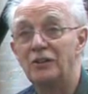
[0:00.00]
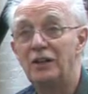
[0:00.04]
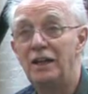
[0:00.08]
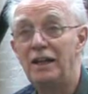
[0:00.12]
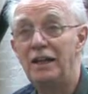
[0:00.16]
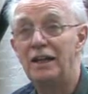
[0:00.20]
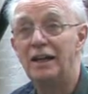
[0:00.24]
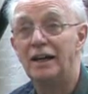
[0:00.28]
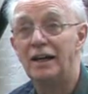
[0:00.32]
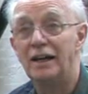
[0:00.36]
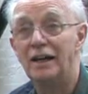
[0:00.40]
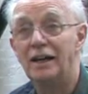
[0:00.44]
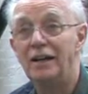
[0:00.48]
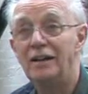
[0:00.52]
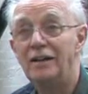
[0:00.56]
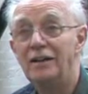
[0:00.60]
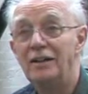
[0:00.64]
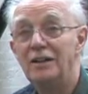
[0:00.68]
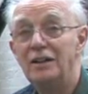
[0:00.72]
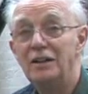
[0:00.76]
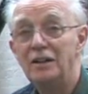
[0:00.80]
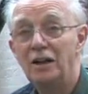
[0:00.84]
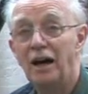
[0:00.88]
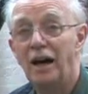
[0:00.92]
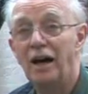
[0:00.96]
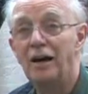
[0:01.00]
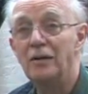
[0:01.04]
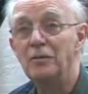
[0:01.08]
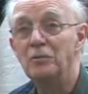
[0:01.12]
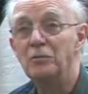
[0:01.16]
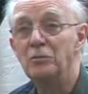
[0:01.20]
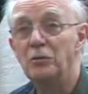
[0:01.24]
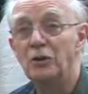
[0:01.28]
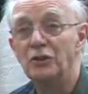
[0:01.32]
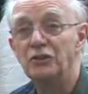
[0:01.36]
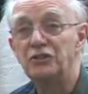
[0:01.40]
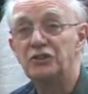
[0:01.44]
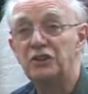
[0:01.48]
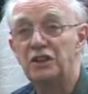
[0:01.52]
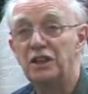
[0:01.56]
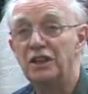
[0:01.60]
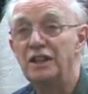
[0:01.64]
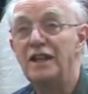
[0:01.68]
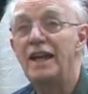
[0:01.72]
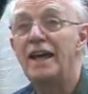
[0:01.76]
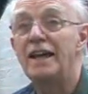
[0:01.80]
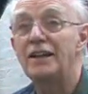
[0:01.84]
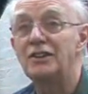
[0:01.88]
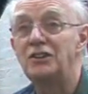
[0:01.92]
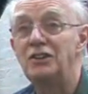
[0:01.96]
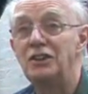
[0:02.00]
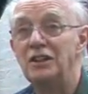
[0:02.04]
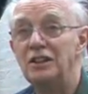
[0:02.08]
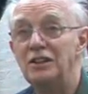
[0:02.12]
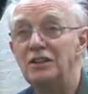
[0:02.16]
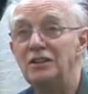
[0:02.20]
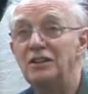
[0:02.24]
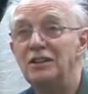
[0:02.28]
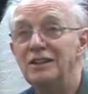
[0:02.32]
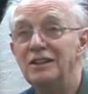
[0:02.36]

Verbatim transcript: here uh, was connected